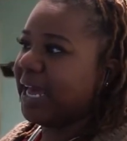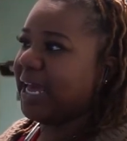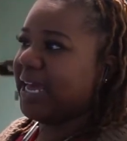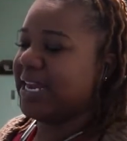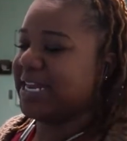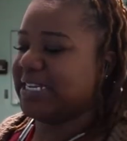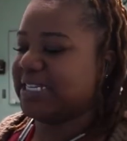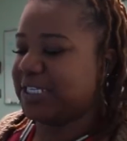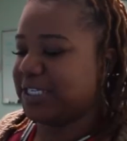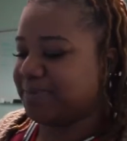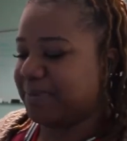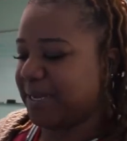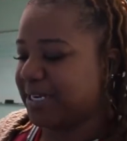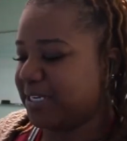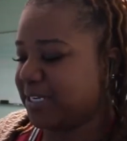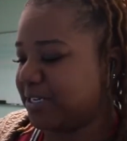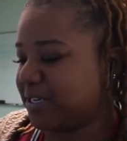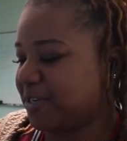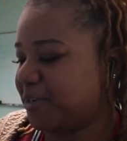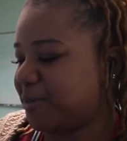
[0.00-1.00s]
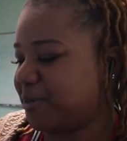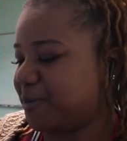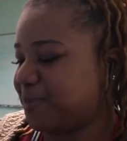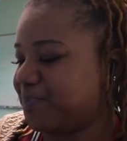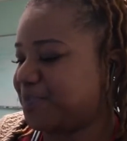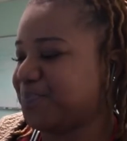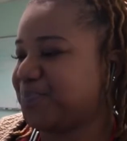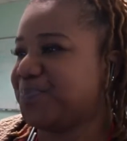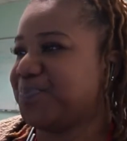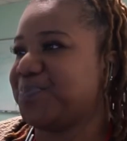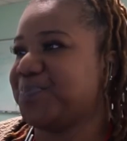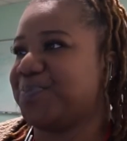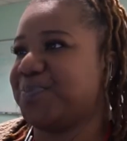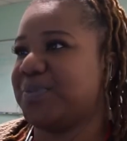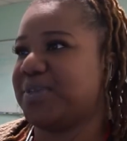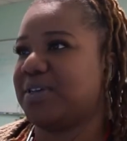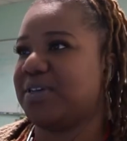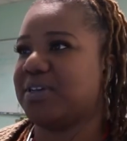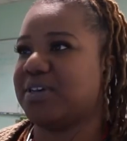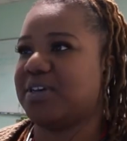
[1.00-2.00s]
And I was just about to
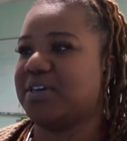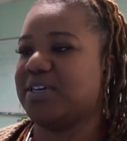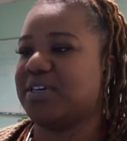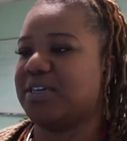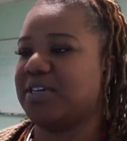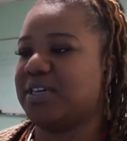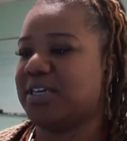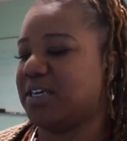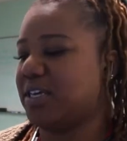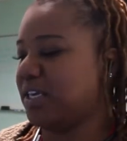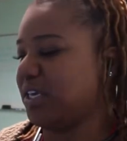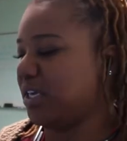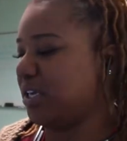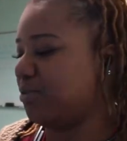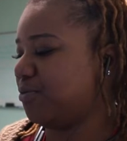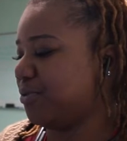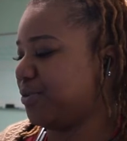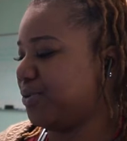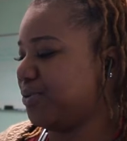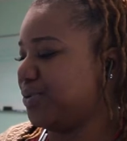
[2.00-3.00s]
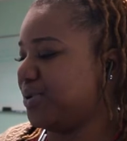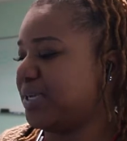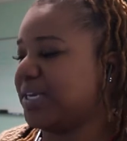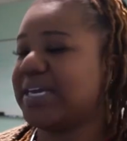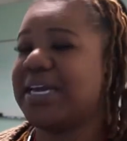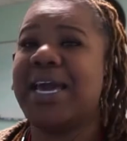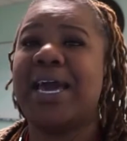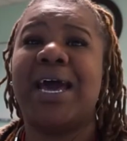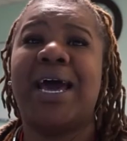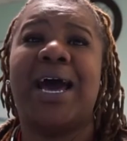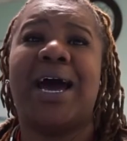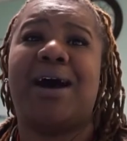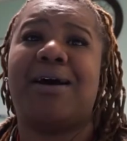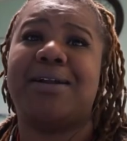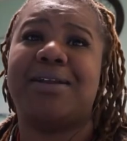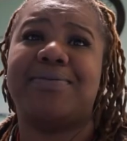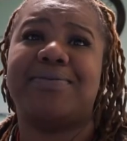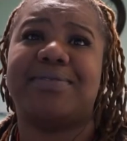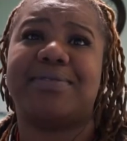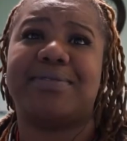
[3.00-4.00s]
eat real quick. I
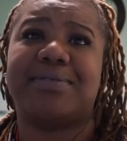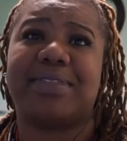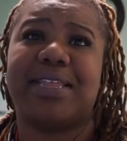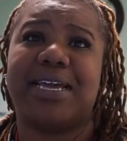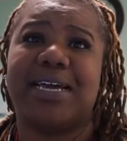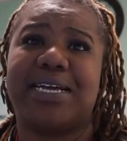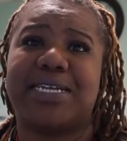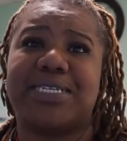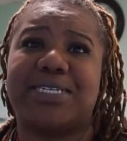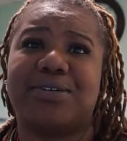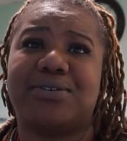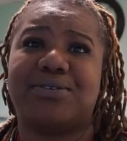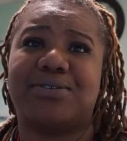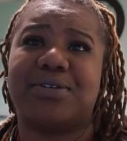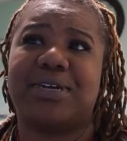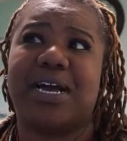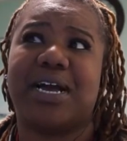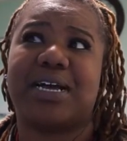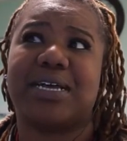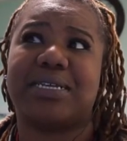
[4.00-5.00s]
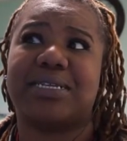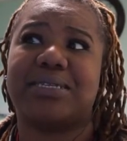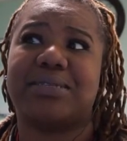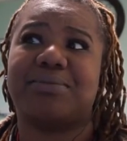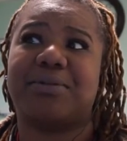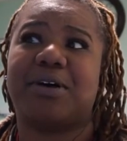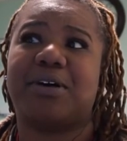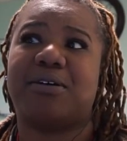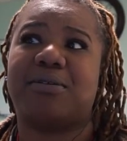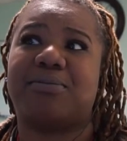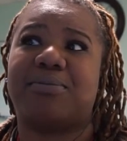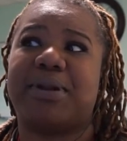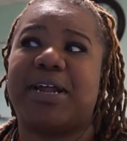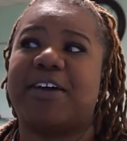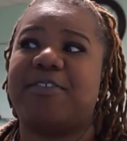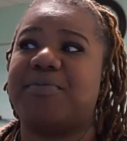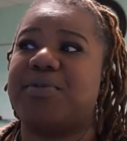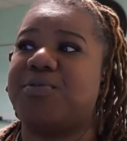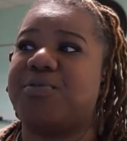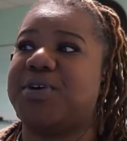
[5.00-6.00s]
don't even think I told you guys that
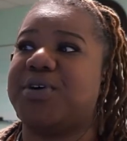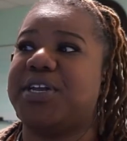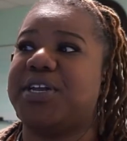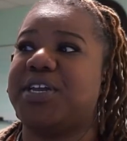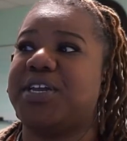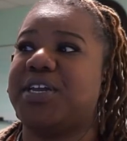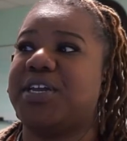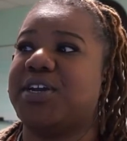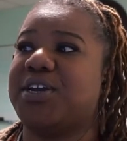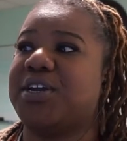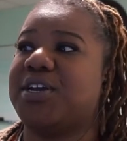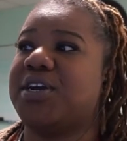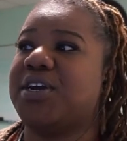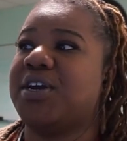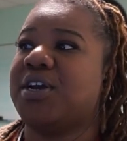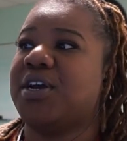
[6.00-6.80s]
I've been working here.